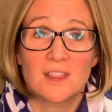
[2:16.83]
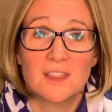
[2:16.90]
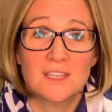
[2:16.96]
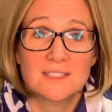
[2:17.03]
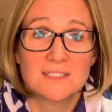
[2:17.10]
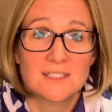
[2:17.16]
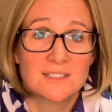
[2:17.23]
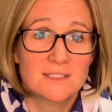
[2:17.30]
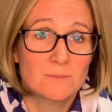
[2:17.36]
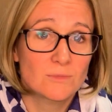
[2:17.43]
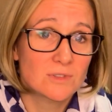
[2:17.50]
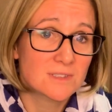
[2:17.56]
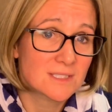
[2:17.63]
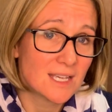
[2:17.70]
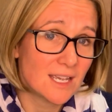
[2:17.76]
the system
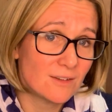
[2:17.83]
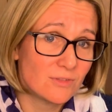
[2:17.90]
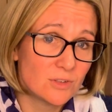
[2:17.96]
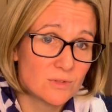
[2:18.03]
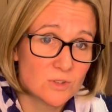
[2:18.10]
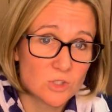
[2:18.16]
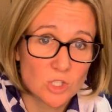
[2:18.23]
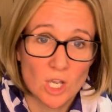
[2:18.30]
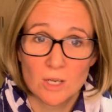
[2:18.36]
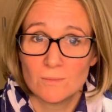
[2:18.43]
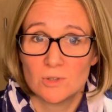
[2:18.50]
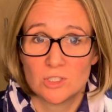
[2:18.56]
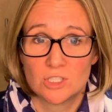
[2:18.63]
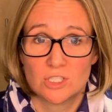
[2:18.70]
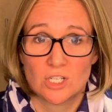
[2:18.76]
will save you so
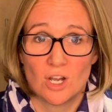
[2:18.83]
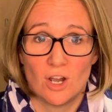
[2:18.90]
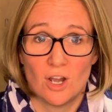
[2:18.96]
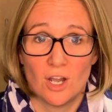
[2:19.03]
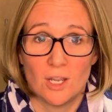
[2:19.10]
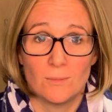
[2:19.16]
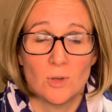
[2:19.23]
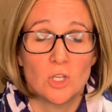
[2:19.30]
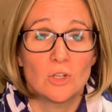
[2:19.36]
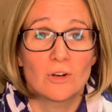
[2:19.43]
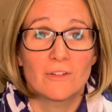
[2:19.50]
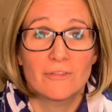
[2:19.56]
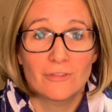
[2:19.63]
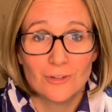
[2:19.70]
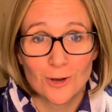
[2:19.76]
much time, you'll
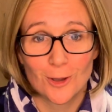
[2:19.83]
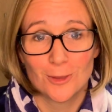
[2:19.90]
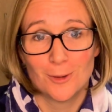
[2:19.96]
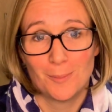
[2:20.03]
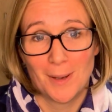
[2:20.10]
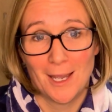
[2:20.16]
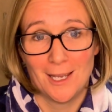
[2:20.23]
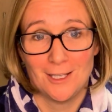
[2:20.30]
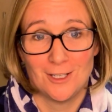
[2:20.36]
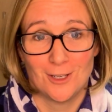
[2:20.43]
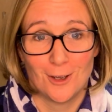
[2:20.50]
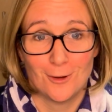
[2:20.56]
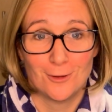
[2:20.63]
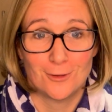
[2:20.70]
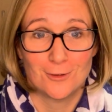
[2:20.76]
have forgotten the pain
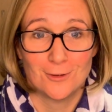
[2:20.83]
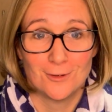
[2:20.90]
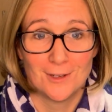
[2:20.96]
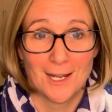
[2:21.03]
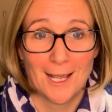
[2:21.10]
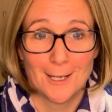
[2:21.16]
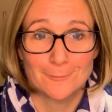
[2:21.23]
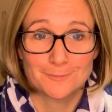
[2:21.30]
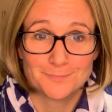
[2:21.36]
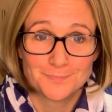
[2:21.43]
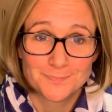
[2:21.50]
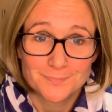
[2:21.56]
you're going through now.